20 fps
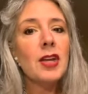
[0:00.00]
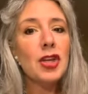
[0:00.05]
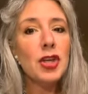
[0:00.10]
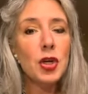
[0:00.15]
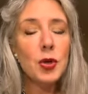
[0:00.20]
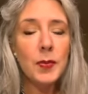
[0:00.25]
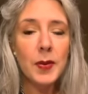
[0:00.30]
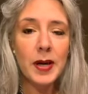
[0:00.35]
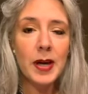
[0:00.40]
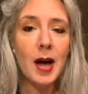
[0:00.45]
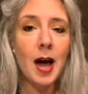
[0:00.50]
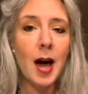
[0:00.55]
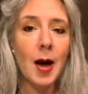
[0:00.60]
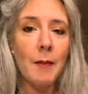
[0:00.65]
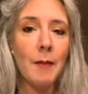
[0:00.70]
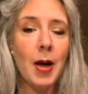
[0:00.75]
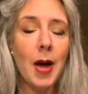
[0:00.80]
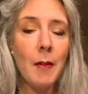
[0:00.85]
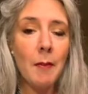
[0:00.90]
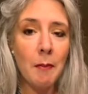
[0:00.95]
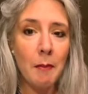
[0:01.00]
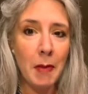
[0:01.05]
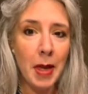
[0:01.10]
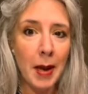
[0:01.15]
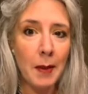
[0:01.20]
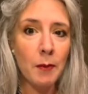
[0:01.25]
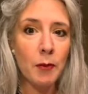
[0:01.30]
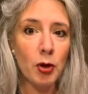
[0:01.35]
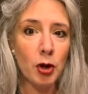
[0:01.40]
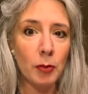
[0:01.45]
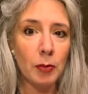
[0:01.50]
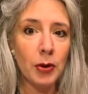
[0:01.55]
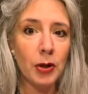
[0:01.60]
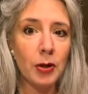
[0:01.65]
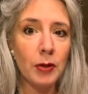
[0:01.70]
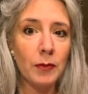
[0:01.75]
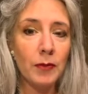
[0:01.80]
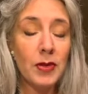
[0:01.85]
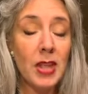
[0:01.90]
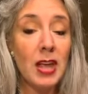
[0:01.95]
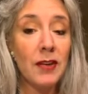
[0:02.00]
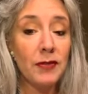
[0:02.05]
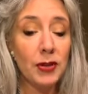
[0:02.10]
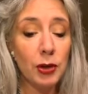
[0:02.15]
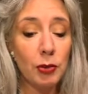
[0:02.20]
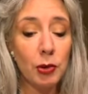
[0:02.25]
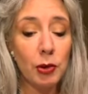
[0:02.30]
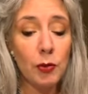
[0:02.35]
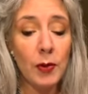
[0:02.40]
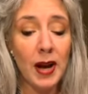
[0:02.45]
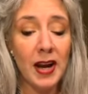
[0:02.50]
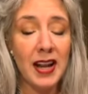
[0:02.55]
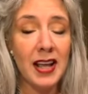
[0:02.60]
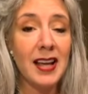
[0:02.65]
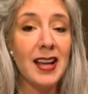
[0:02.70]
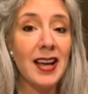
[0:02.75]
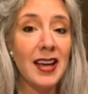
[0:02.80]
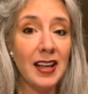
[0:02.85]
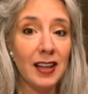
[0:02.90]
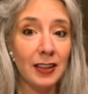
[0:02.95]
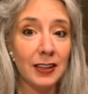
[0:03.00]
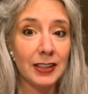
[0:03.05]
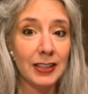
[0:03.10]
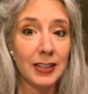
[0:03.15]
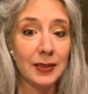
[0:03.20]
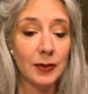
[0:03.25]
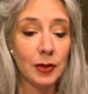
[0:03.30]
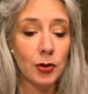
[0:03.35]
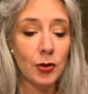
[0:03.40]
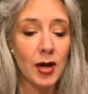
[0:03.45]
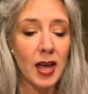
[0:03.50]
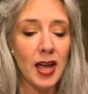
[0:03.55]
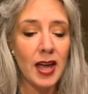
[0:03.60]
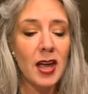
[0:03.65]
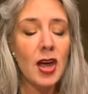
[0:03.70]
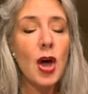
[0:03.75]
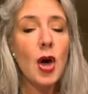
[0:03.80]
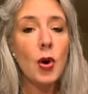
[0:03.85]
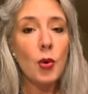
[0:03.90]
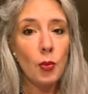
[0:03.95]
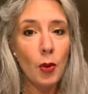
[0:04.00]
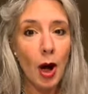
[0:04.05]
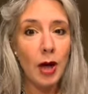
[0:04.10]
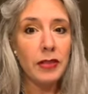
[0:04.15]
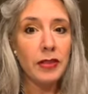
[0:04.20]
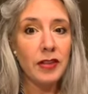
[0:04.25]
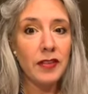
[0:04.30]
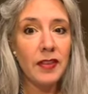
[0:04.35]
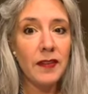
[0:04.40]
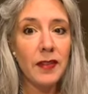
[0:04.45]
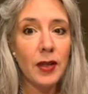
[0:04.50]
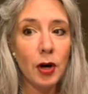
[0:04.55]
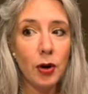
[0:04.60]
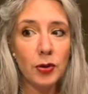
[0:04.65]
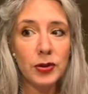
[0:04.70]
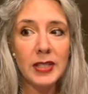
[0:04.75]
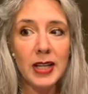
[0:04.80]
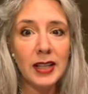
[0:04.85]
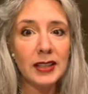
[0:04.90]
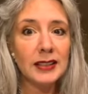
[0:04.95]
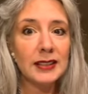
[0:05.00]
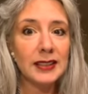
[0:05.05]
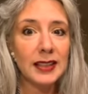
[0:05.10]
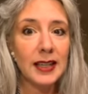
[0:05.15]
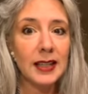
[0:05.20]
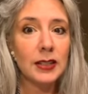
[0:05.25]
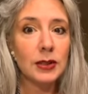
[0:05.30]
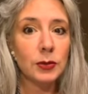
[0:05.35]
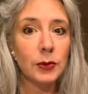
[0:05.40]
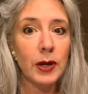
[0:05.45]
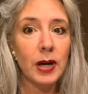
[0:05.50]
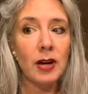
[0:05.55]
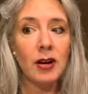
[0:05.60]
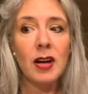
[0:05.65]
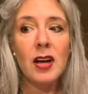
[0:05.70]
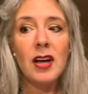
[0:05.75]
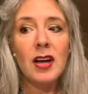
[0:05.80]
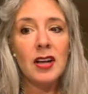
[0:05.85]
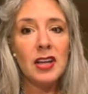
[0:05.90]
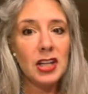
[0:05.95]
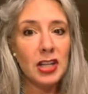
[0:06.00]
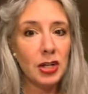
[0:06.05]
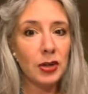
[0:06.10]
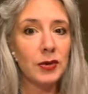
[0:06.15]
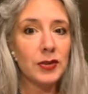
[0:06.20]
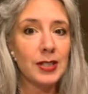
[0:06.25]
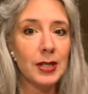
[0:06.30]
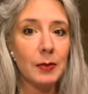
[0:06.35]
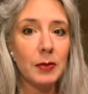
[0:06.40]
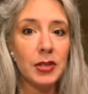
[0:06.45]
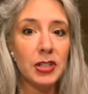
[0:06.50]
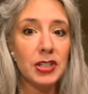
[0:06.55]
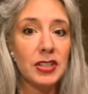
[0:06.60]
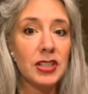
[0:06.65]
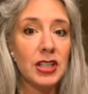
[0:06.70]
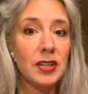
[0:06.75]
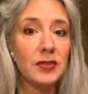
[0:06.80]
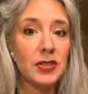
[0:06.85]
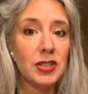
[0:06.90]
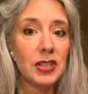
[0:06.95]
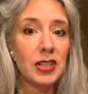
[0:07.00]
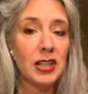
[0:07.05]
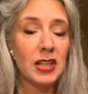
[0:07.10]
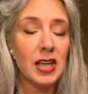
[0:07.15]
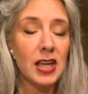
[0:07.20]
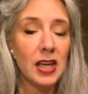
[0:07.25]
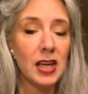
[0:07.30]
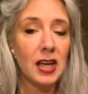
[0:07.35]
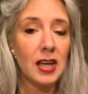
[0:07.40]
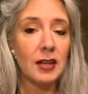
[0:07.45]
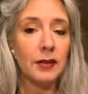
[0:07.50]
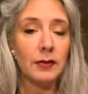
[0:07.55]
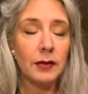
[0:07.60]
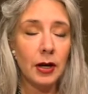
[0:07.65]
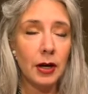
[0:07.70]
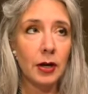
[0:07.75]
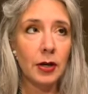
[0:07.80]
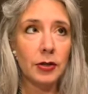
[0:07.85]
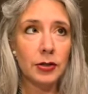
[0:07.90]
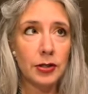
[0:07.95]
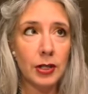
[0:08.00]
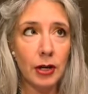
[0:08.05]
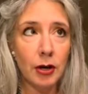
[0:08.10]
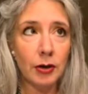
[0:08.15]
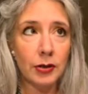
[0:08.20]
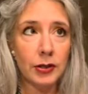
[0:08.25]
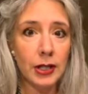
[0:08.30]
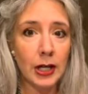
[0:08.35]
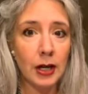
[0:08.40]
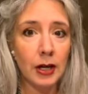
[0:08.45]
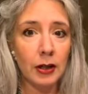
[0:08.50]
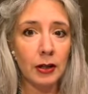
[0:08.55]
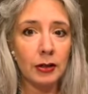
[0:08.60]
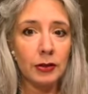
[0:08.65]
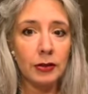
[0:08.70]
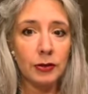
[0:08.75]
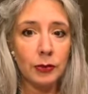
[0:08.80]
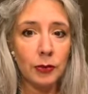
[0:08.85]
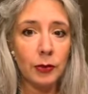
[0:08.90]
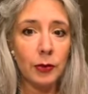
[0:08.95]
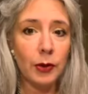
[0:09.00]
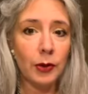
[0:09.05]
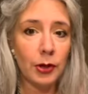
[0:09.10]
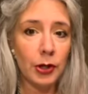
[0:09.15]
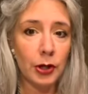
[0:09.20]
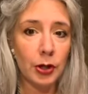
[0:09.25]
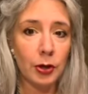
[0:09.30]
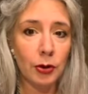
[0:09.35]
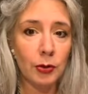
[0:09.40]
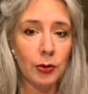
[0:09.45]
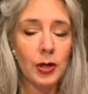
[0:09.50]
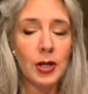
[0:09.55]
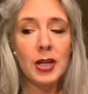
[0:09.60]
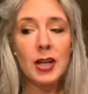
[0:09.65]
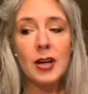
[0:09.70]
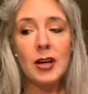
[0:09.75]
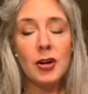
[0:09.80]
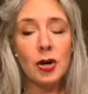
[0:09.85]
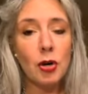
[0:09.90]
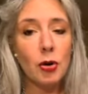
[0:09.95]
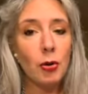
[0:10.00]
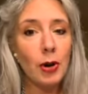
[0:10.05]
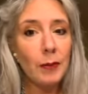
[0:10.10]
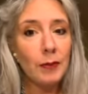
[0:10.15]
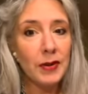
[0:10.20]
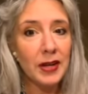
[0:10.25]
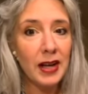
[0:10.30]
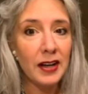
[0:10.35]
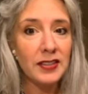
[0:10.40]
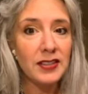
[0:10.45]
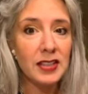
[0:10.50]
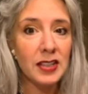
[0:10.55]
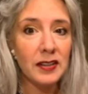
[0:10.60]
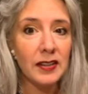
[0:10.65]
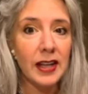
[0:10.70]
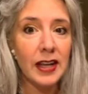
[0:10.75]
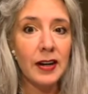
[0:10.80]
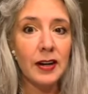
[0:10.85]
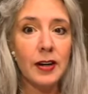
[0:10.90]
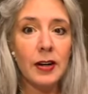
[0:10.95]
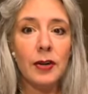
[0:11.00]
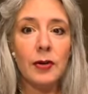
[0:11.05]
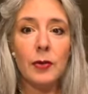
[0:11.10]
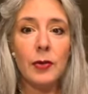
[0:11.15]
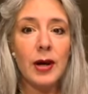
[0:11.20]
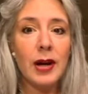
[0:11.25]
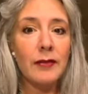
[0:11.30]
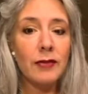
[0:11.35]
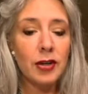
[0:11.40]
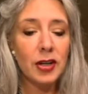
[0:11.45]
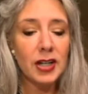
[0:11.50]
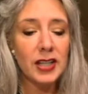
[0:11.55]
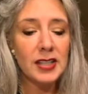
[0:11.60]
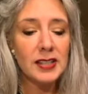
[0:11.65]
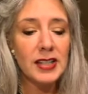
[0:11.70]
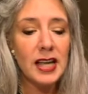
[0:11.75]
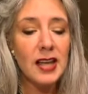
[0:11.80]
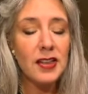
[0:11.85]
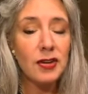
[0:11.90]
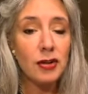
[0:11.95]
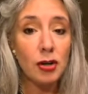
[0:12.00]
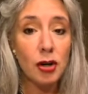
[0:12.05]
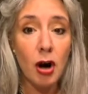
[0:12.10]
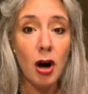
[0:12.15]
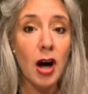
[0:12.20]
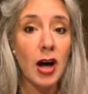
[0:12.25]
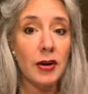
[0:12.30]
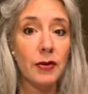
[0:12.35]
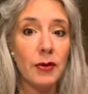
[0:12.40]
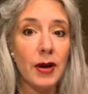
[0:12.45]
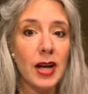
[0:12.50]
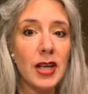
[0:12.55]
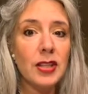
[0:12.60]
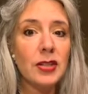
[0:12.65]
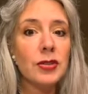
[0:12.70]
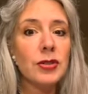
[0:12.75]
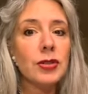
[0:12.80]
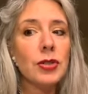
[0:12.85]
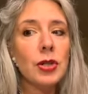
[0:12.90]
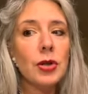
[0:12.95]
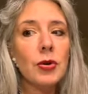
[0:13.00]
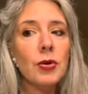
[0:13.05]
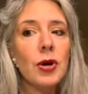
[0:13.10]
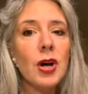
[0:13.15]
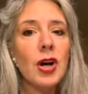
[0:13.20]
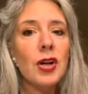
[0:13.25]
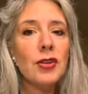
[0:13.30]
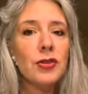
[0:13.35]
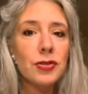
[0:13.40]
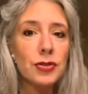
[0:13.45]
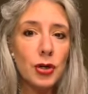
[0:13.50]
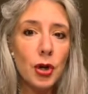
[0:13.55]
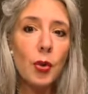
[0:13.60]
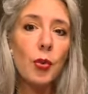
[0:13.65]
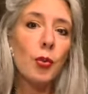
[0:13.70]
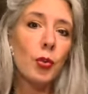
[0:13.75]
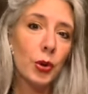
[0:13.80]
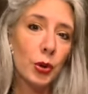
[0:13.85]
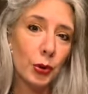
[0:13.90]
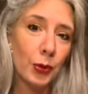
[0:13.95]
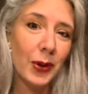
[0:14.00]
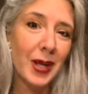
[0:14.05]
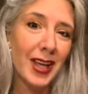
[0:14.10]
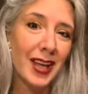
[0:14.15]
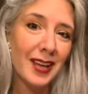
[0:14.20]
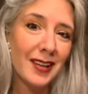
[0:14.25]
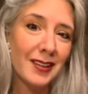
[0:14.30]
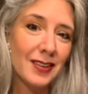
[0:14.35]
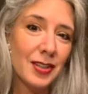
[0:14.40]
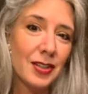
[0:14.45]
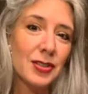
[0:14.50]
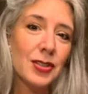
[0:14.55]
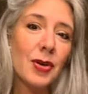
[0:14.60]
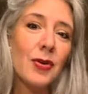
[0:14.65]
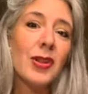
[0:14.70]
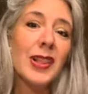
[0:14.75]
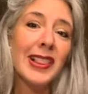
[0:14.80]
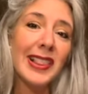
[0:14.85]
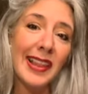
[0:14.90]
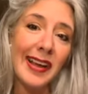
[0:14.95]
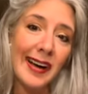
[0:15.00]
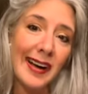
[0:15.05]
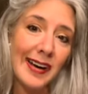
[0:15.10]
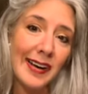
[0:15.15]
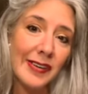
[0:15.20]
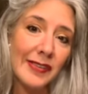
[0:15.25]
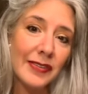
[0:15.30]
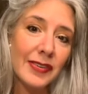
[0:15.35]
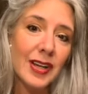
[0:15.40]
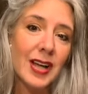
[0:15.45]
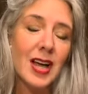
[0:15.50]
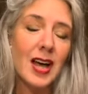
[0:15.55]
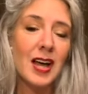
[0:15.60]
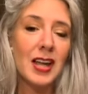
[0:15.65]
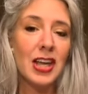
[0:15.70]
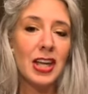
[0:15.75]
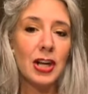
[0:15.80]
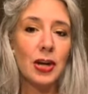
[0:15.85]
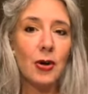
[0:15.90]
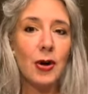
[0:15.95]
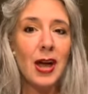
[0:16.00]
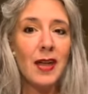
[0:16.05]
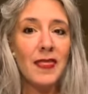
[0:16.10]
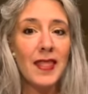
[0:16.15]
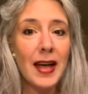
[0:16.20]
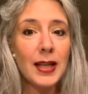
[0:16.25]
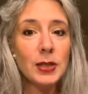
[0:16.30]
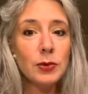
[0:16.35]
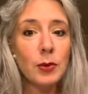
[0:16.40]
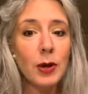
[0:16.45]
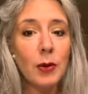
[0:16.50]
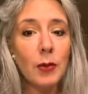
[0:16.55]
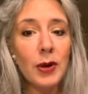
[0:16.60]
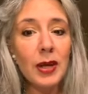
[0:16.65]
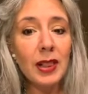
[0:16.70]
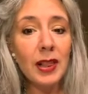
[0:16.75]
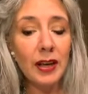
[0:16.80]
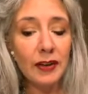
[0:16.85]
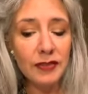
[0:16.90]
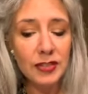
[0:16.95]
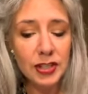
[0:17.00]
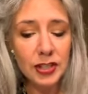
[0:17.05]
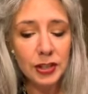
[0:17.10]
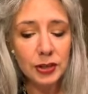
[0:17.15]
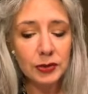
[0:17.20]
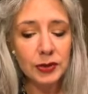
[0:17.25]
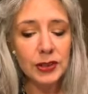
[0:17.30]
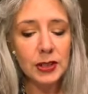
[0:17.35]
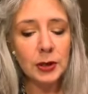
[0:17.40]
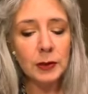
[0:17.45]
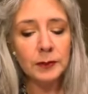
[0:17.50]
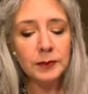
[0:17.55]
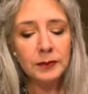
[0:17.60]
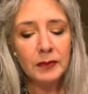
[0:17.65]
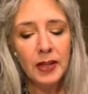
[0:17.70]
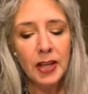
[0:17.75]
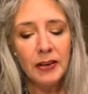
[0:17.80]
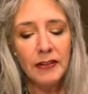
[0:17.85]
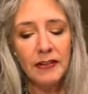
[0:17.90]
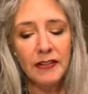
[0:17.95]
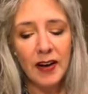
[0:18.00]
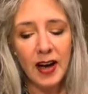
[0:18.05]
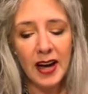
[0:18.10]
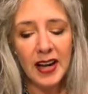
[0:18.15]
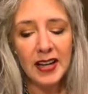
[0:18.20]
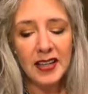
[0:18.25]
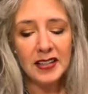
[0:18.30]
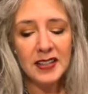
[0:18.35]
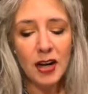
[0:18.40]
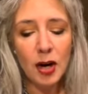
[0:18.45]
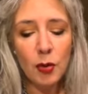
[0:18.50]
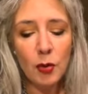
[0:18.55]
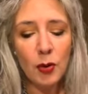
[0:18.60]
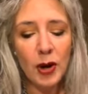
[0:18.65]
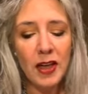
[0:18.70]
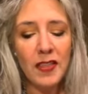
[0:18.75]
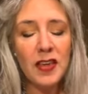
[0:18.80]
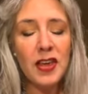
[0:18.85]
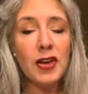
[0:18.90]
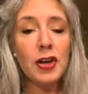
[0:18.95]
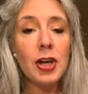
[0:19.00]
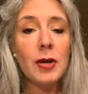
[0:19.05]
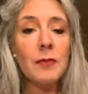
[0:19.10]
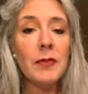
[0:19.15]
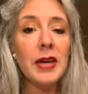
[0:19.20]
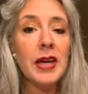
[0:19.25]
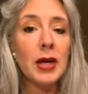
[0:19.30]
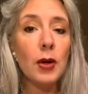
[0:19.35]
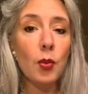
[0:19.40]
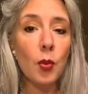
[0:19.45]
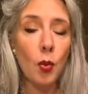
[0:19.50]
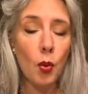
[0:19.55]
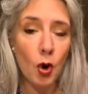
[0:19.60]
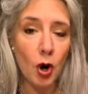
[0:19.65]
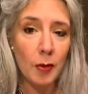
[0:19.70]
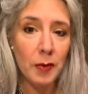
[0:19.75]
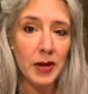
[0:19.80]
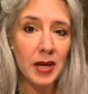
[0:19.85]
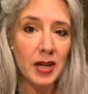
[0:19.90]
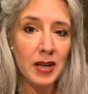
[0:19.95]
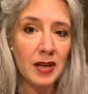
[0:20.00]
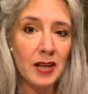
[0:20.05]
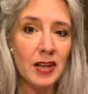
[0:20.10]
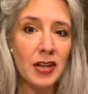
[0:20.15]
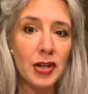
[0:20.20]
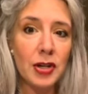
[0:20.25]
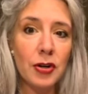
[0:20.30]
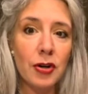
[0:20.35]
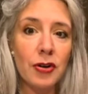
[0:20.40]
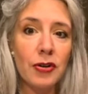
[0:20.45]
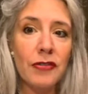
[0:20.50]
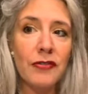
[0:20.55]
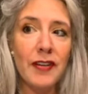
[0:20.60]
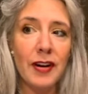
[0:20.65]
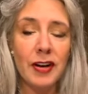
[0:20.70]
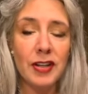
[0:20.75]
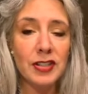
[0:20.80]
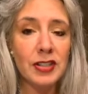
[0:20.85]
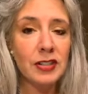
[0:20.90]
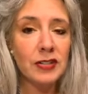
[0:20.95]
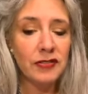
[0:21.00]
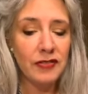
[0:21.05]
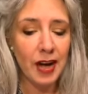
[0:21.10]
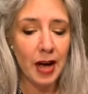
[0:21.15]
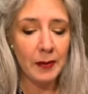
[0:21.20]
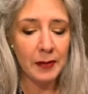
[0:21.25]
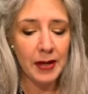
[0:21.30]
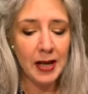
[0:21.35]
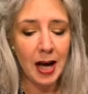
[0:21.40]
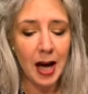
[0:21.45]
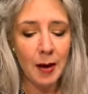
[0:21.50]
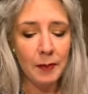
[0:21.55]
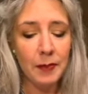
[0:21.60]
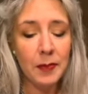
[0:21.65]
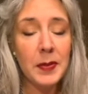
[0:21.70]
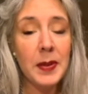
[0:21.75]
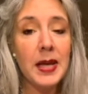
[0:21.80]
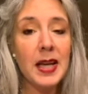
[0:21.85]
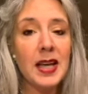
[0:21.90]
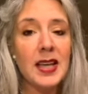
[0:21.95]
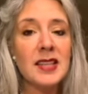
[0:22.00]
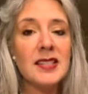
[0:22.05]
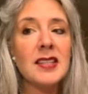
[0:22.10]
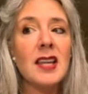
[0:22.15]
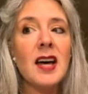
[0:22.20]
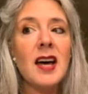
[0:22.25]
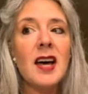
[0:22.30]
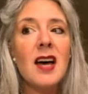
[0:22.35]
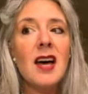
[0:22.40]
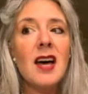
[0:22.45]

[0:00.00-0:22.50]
you become memorable if you were running a Hilton, okay? Rather than the Hotel 6 where, you know, someone just gives you the key, there's the hotel, you know, go up the escalator, whatever it is, and you're gone, right? There's no wooing, there's no love, you know, and that's what we love to do. So find a way that you can begin warming your friends and family up because